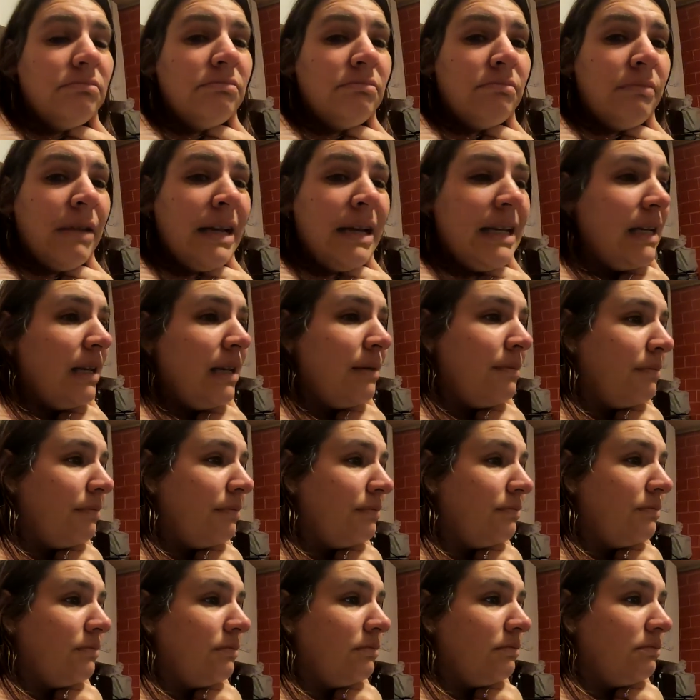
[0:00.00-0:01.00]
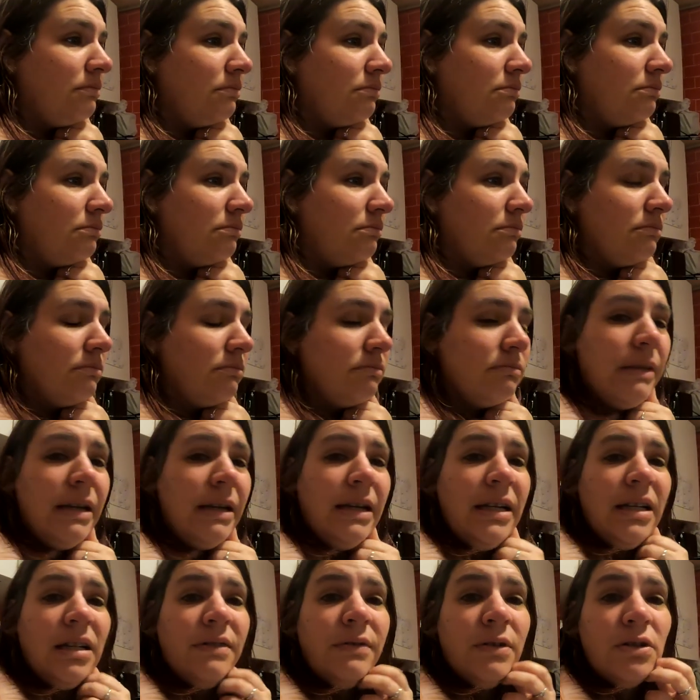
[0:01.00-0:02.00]
making
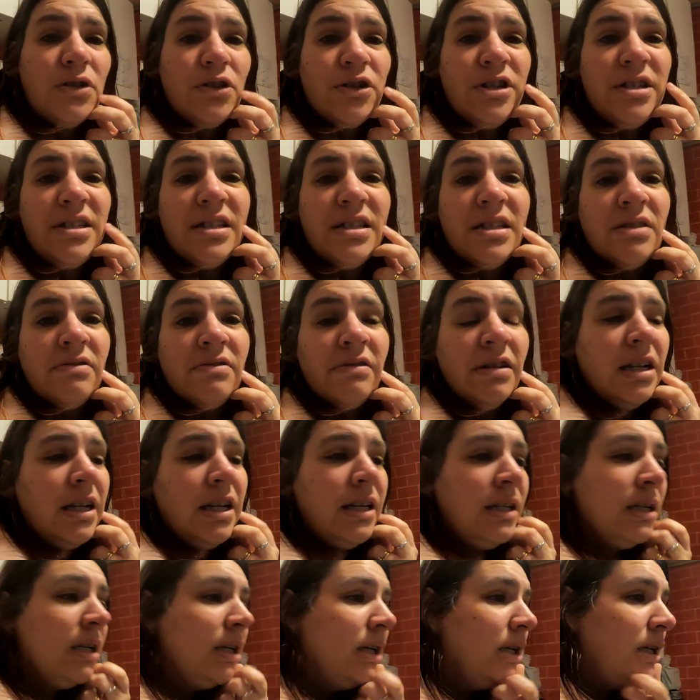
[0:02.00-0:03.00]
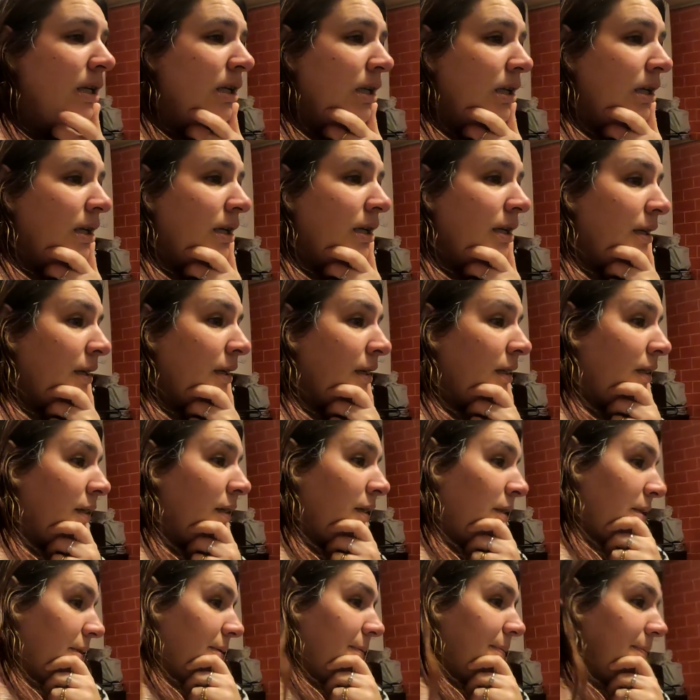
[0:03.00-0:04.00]
making the wrong choices, really.
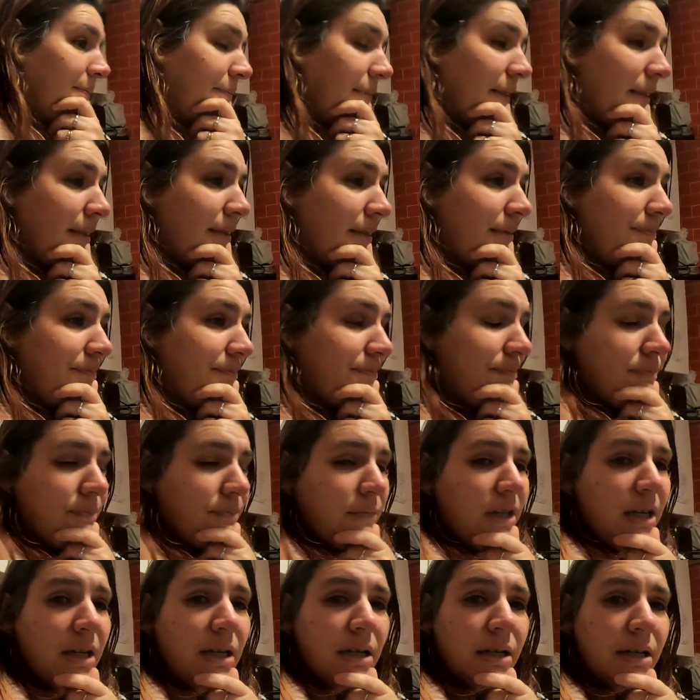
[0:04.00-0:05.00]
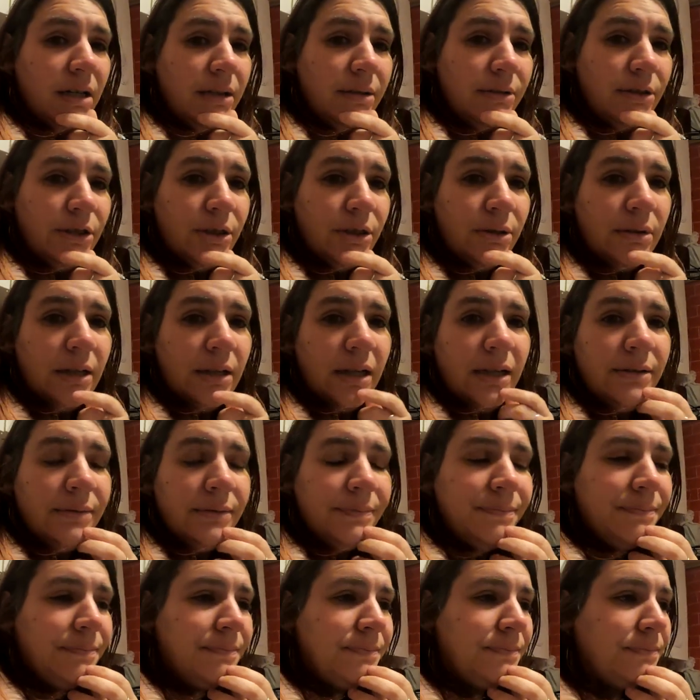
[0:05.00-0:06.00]
But hey ho, she'll learn.
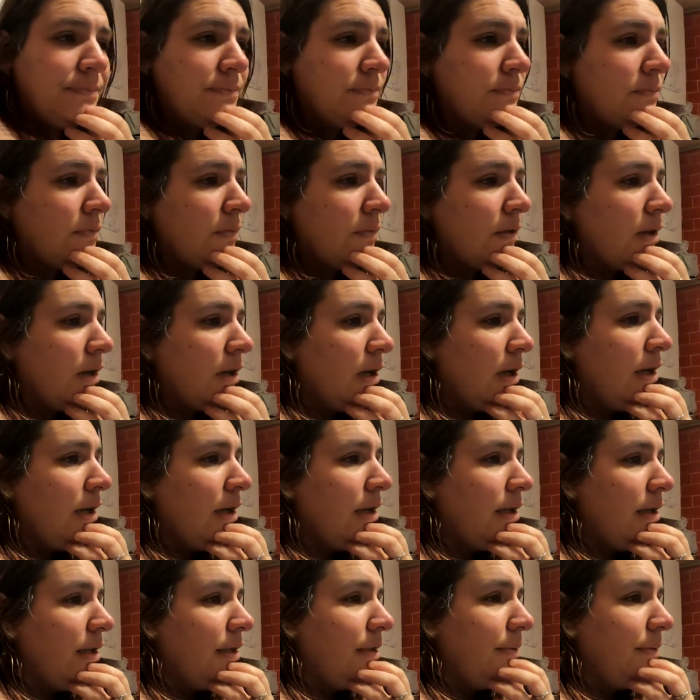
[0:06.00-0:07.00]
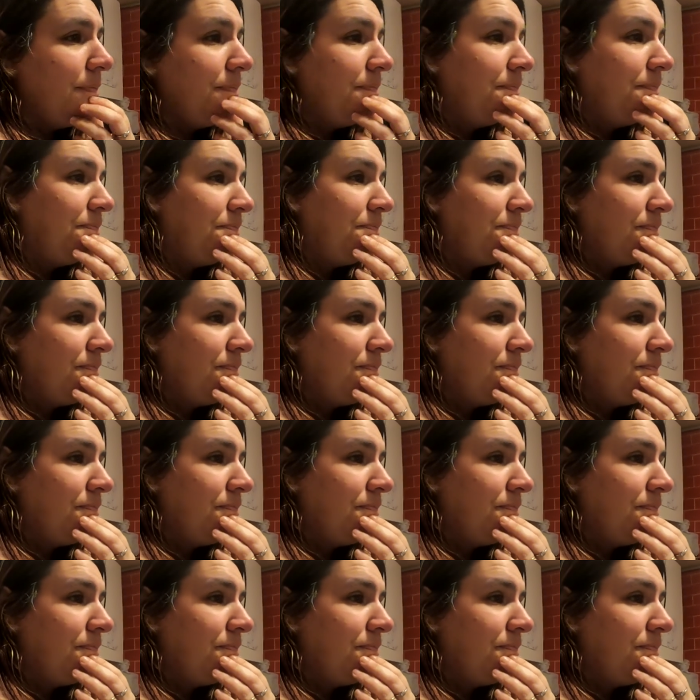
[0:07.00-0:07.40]
Um,